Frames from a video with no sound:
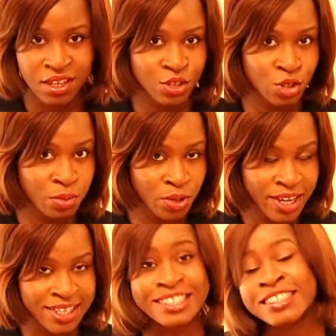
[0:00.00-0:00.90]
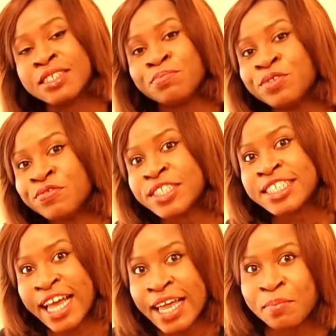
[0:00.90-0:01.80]
Zobo has steeped for
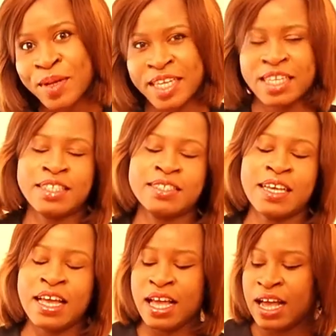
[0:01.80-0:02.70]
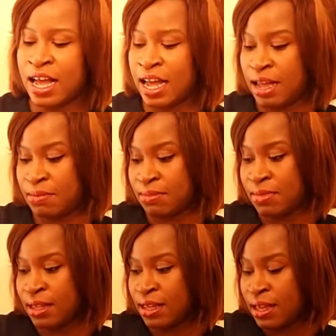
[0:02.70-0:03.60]
10 minutes
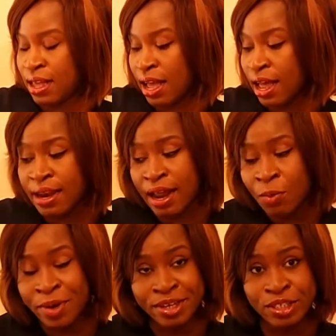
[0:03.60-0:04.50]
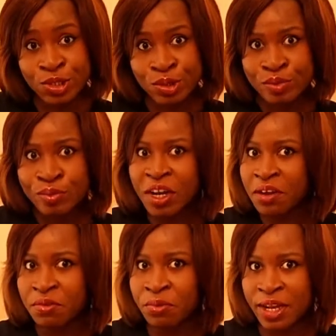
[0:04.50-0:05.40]
and now we can do
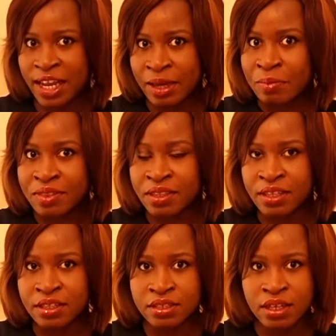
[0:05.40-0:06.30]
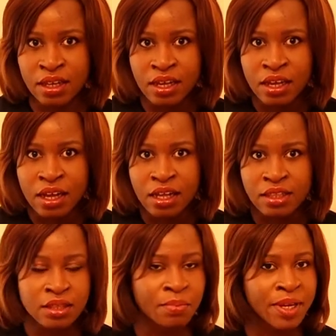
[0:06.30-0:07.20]
whatever we like with it.
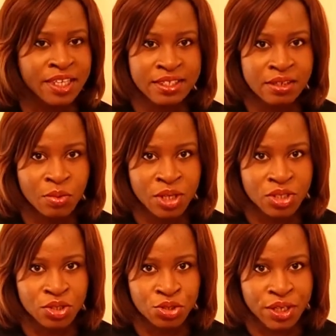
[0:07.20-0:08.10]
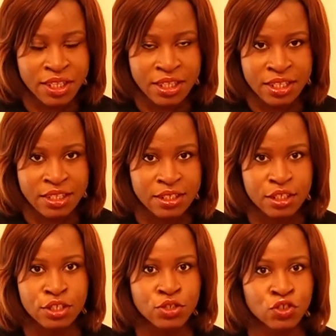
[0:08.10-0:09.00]
The basic way to drink this
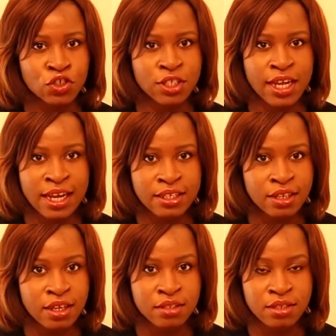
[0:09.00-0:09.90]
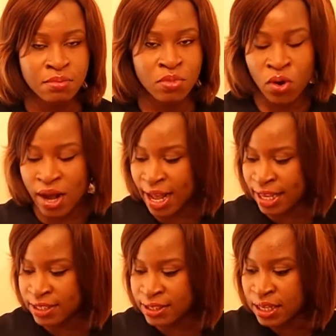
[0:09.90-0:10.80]
is to just add some more
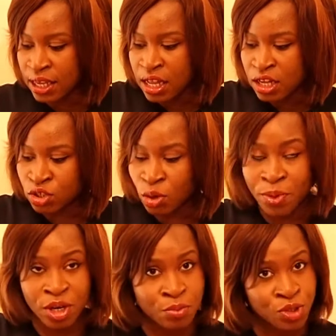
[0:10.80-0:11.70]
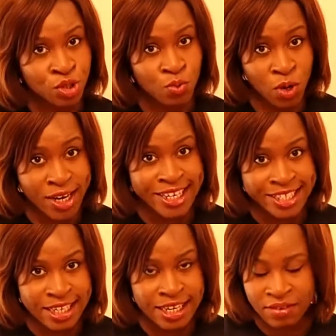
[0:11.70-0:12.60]
ice and top it up to the 1
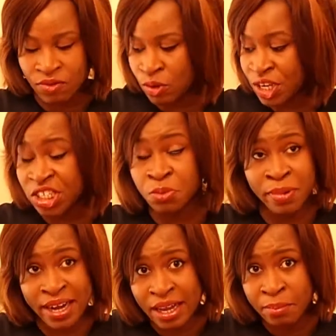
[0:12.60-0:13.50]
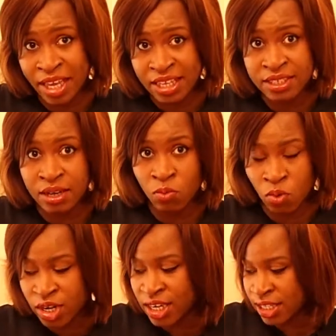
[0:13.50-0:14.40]
liter level. Each bag makes
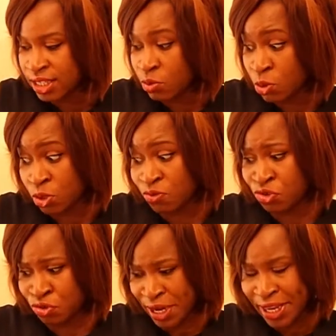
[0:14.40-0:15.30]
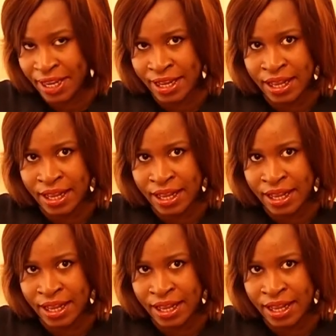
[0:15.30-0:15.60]
1 liter worth of drink.